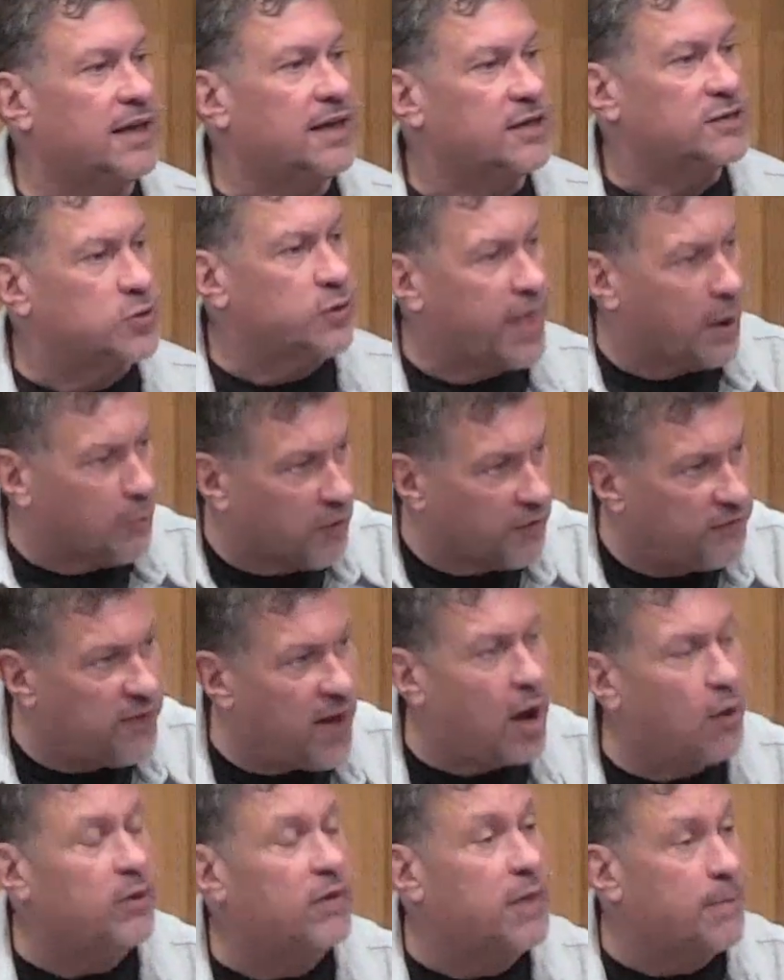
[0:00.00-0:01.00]
so that we're
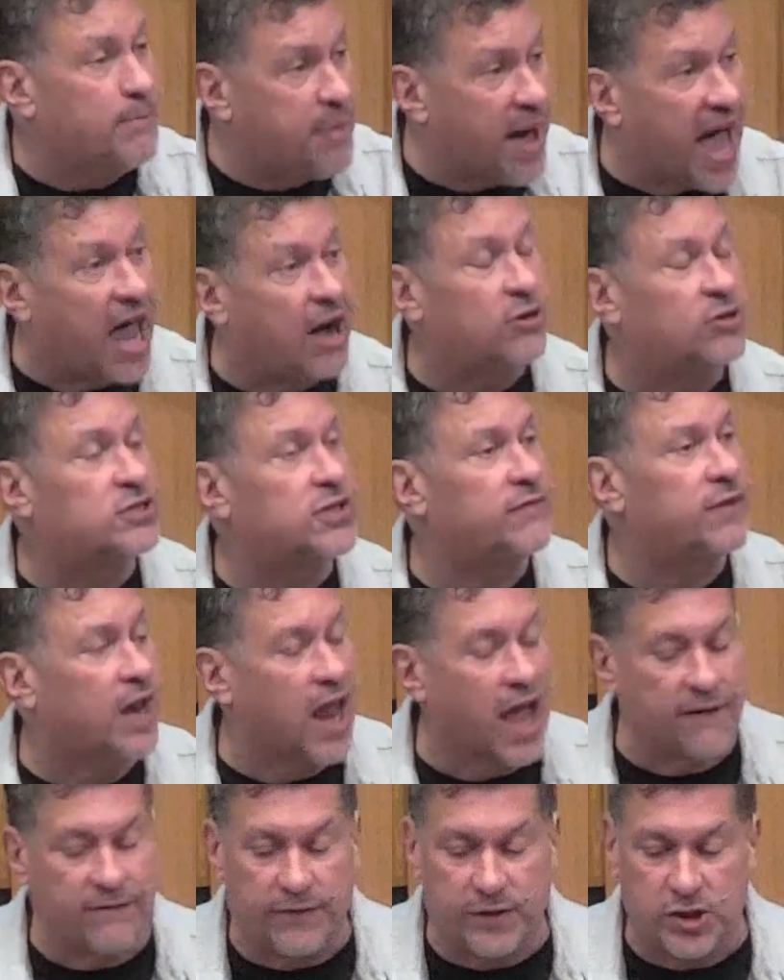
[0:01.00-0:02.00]
following the patterns of a
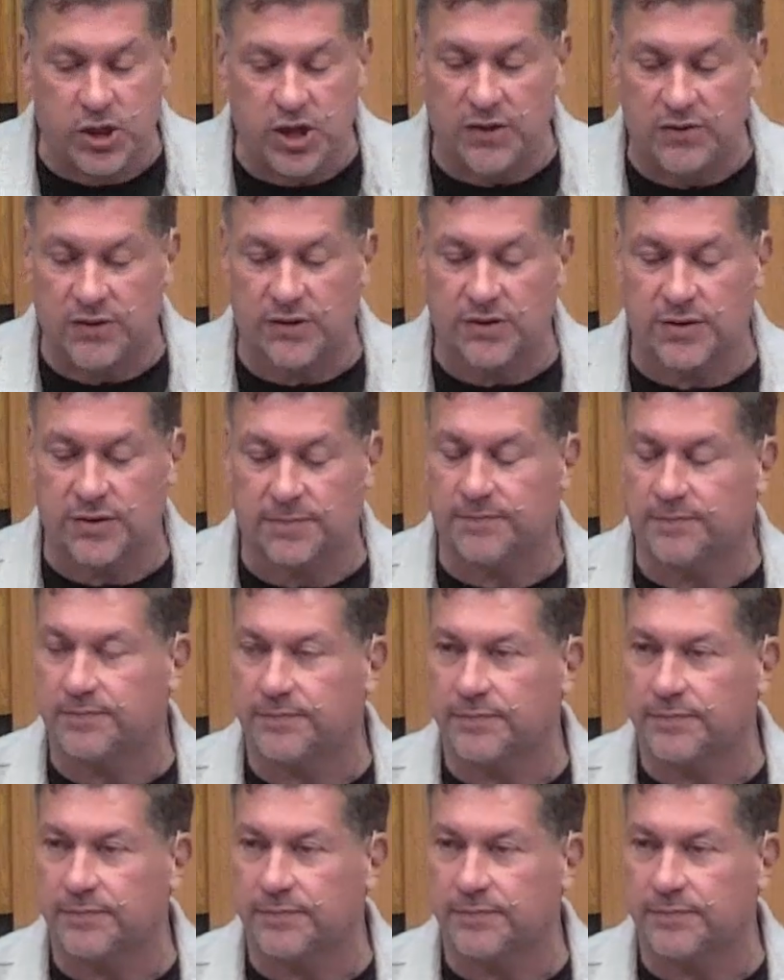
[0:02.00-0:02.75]
life of Jesus.